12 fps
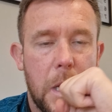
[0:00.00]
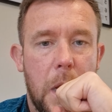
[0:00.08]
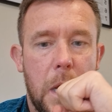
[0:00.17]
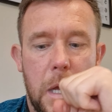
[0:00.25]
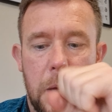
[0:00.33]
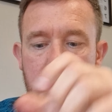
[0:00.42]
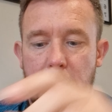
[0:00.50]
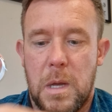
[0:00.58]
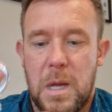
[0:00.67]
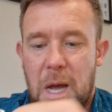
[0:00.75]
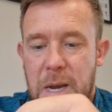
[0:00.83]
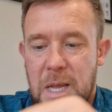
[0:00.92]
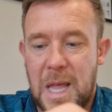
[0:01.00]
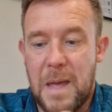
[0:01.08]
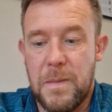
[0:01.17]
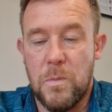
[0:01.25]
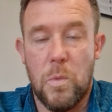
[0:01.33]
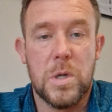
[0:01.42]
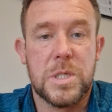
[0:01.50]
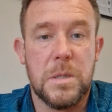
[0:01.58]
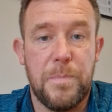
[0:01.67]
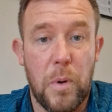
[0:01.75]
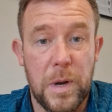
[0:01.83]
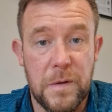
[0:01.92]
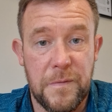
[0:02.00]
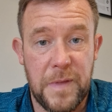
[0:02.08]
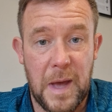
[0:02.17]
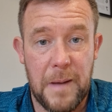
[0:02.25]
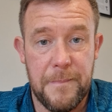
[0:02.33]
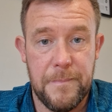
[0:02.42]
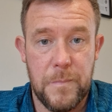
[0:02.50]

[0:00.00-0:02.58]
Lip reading: And again, what's the point of that?